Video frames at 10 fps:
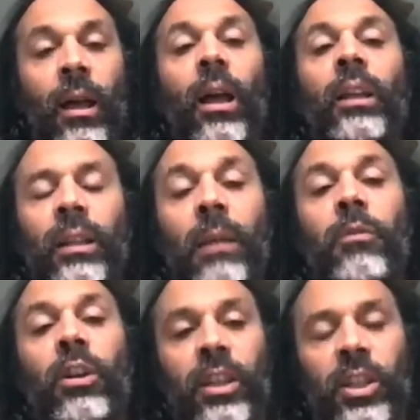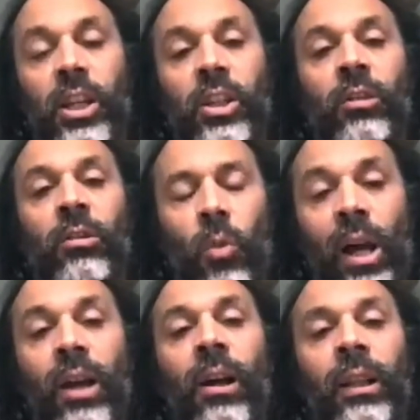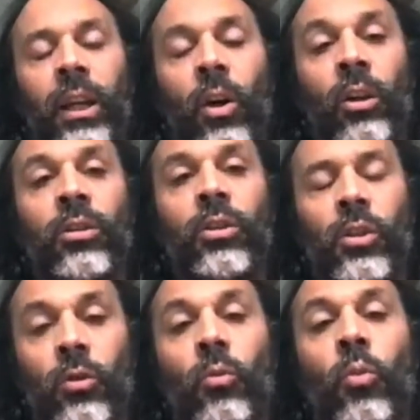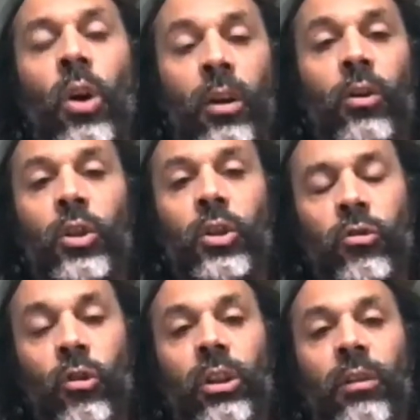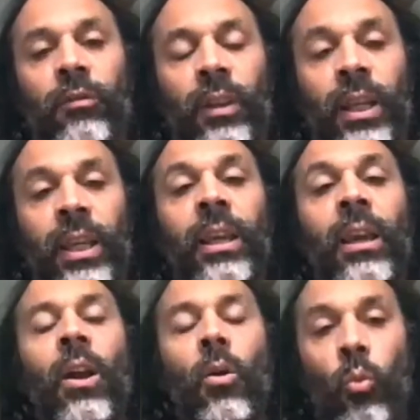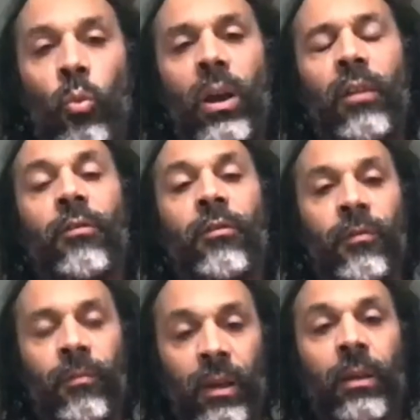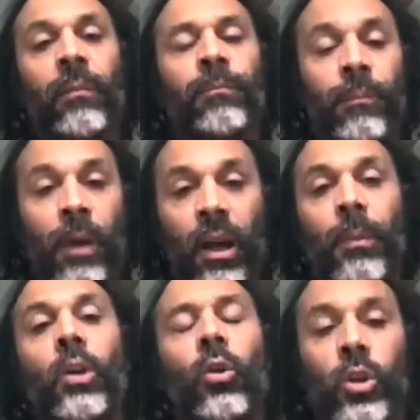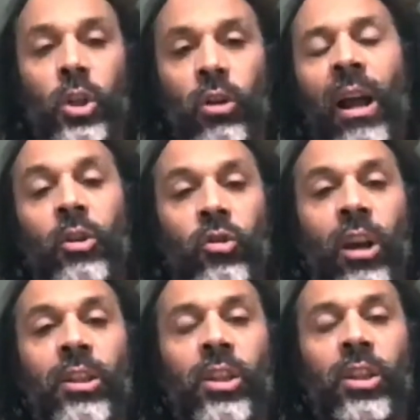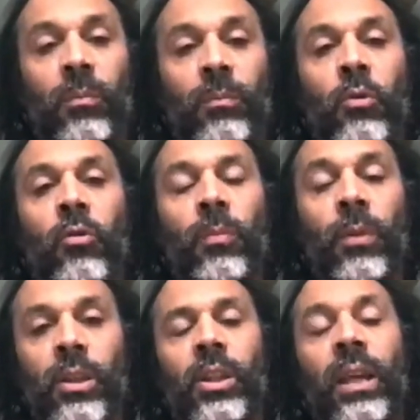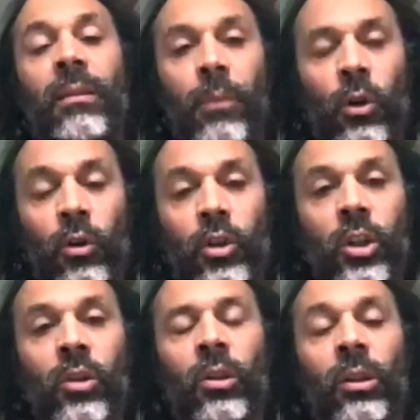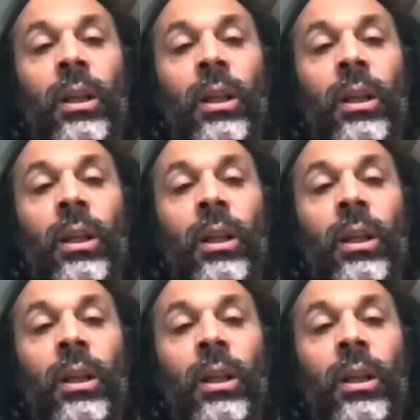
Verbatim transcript: deliberate decision quite early on to work constructively with permaculture and transition movements in Portugal,